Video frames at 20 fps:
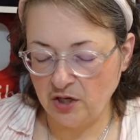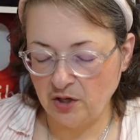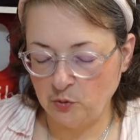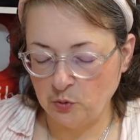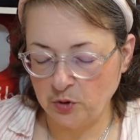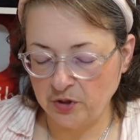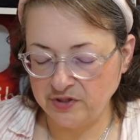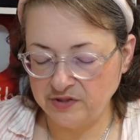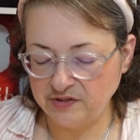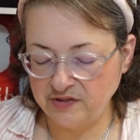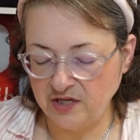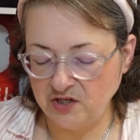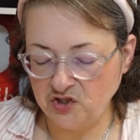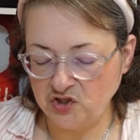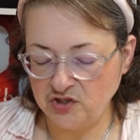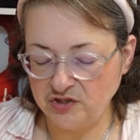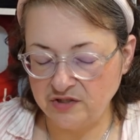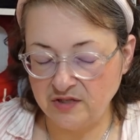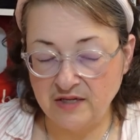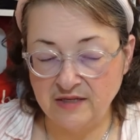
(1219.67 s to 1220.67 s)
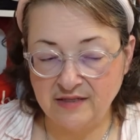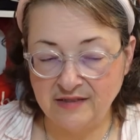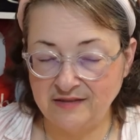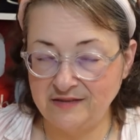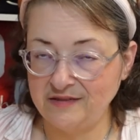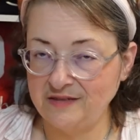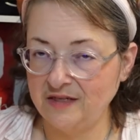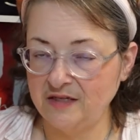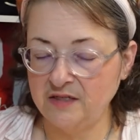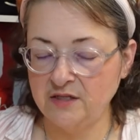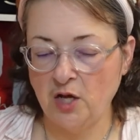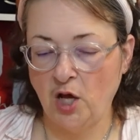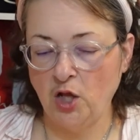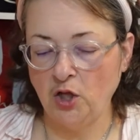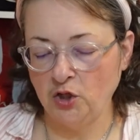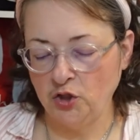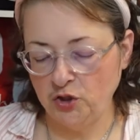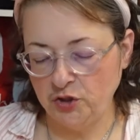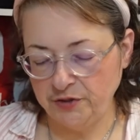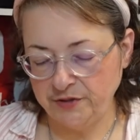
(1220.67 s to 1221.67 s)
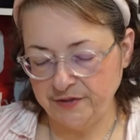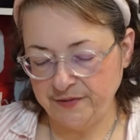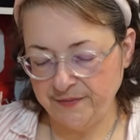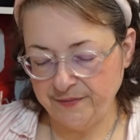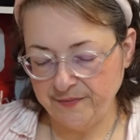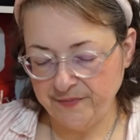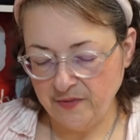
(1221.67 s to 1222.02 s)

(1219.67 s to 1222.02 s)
organizations, and that's ten dollars.